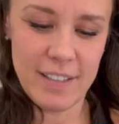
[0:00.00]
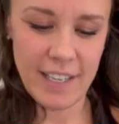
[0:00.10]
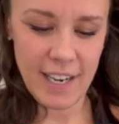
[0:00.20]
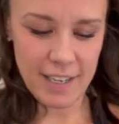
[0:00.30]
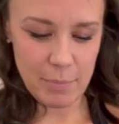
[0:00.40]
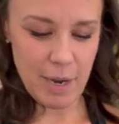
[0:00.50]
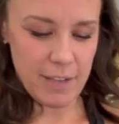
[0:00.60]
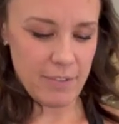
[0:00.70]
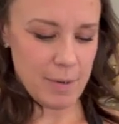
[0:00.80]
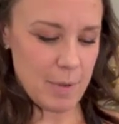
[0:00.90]
like I could
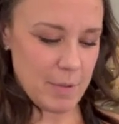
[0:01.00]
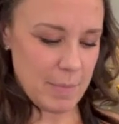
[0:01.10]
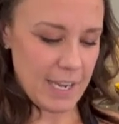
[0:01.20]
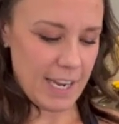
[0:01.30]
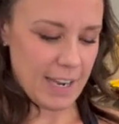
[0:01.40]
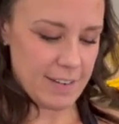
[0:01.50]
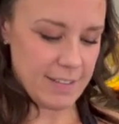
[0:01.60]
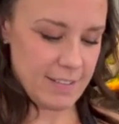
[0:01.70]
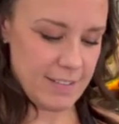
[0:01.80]
probably fit them all in my hand.